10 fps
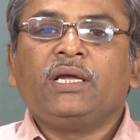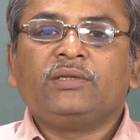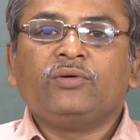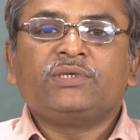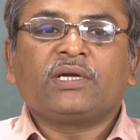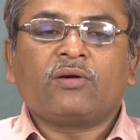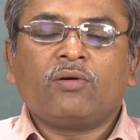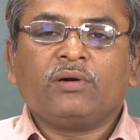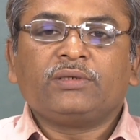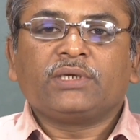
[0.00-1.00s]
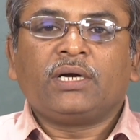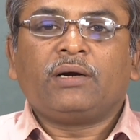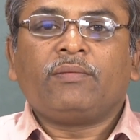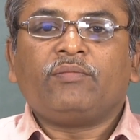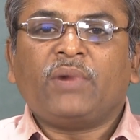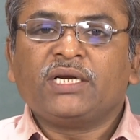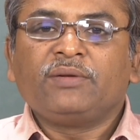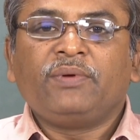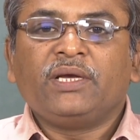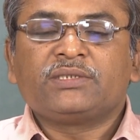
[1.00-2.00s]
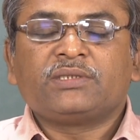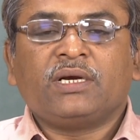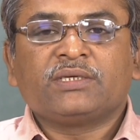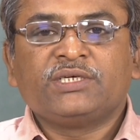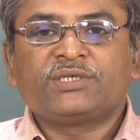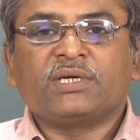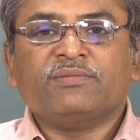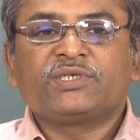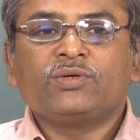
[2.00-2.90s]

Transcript: those are called uh, multiphase uh, systems.